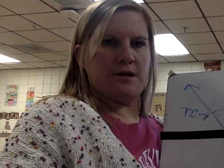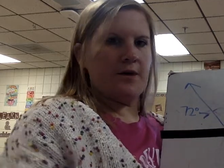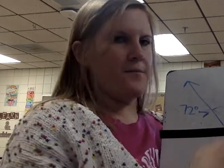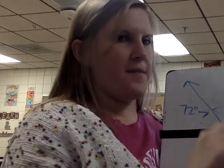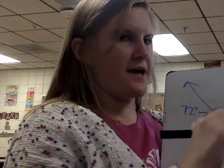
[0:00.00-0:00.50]

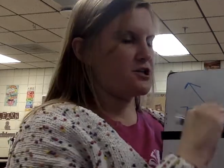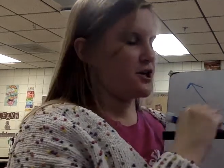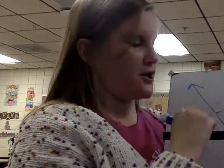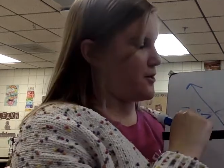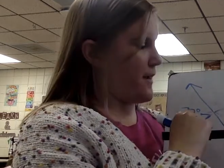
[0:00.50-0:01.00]
Make sure
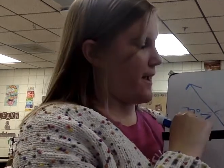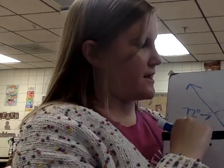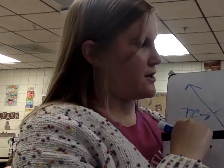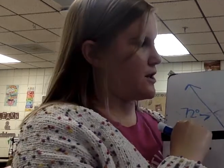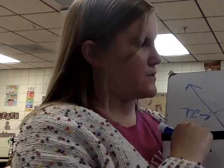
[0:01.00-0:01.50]
you're paying
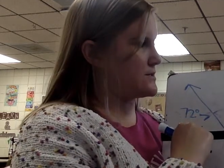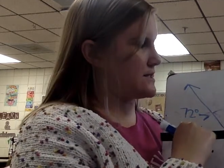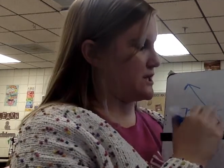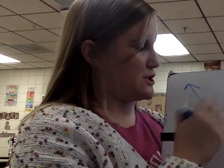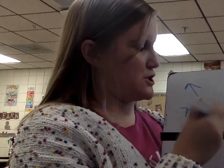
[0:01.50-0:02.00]
close
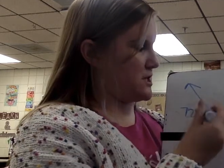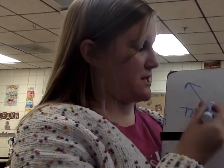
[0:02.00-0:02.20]
attention